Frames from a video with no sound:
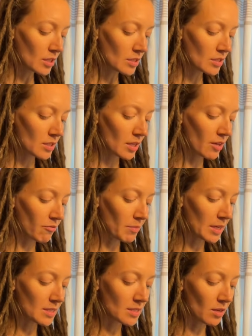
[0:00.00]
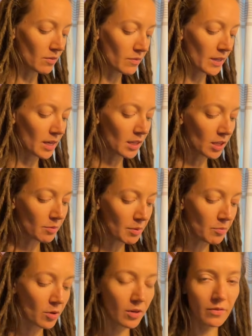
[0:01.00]
to give myself a little bit
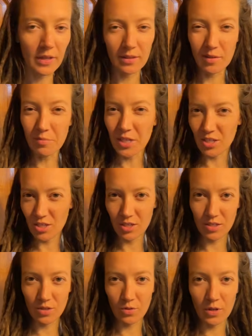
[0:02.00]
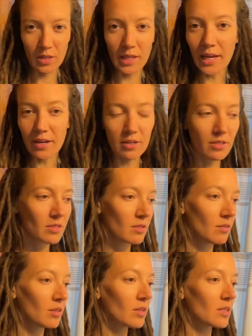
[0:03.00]
more of dimensions or layers,
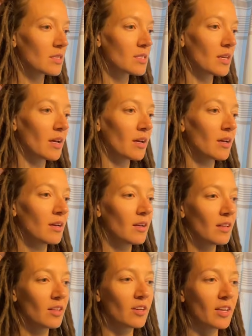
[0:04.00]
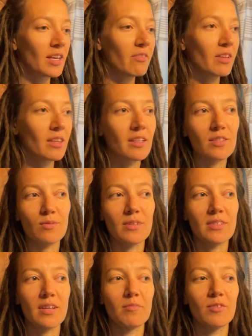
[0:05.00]
you could say. Look, even these
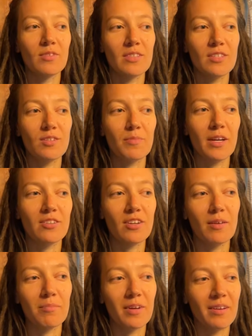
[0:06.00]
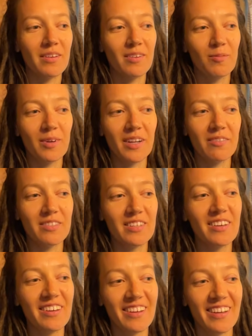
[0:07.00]
ones, I'm doing such a bad job, but whatevs.
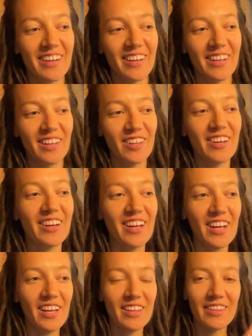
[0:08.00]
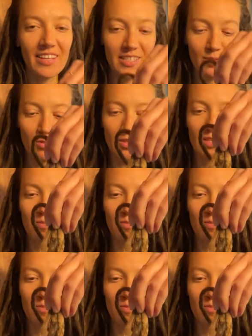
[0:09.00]
That's supposed to